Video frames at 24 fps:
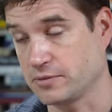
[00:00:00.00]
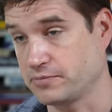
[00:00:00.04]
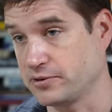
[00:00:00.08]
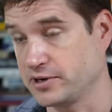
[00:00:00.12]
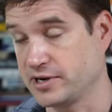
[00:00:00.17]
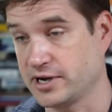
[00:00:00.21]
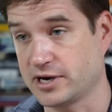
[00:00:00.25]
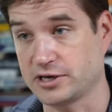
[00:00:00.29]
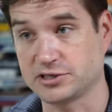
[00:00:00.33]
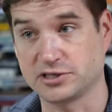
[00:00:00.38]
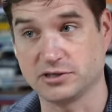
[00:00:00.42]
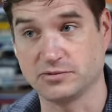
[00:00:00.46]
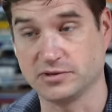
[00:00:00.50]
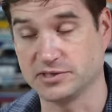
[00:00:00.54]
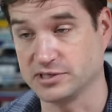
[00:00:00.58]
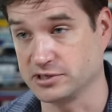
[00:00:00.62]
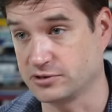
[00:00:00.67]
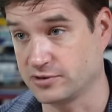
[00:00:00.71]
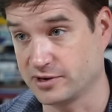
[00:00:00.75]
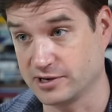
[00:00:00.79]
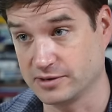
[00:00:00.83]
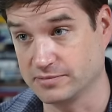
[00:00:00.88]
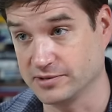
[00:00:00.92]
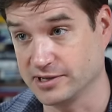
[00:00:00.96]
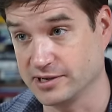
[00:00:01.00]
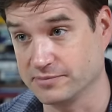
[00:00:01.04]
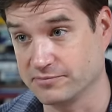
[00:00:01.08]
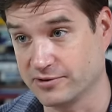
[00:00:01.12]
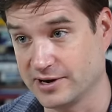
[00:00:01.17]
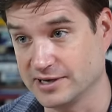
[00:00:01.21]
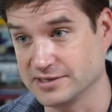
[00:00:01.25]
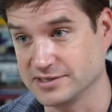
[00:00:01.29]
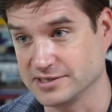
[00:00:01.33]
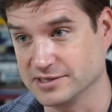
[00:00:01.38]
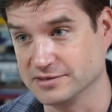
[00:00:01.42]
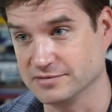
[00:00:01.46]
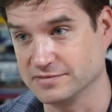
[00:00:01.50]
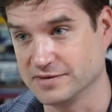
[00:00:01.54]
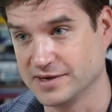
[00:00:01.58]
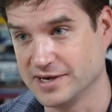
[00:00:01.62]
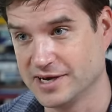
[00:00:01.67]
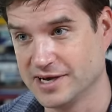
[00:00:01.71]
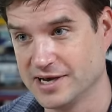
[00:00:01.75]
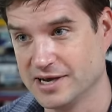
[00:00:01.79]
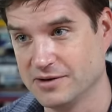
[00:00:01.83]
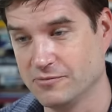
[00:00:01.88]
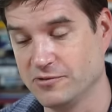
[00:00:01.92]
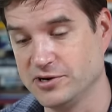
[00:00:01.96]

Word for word: production was incredibly impressive yeah.